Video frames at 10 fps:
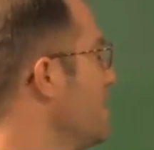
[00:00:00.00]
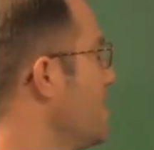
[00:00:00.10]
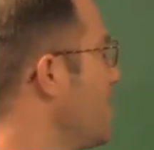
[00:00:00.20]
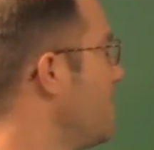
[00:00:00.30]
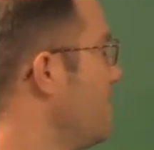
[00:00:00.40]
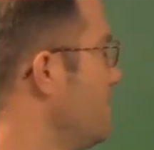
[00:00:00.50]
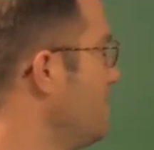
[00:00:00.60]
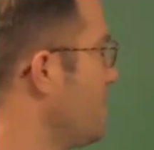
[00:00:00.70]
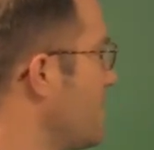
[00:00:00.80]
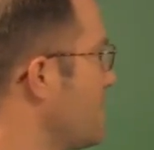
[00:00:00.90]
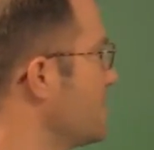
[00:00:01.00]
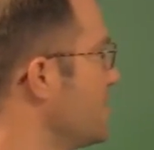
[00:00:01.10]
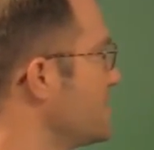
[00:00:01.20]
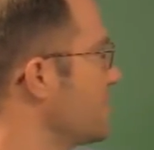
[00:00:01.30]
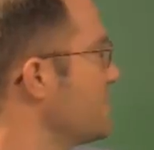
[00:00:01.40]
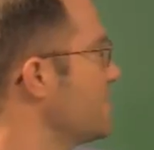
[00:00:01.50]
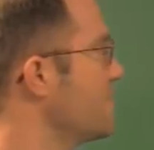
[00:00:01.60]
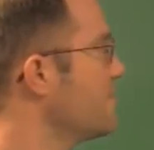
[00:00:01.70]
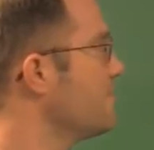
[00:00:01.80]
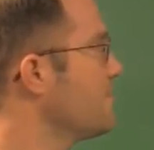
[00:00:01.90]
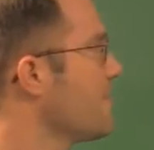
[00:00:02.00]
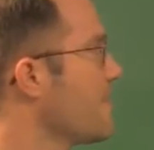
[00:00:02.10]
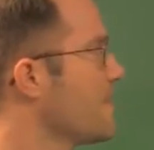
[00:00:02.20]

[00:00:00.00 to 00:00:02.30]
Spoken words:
Now, my resistors here,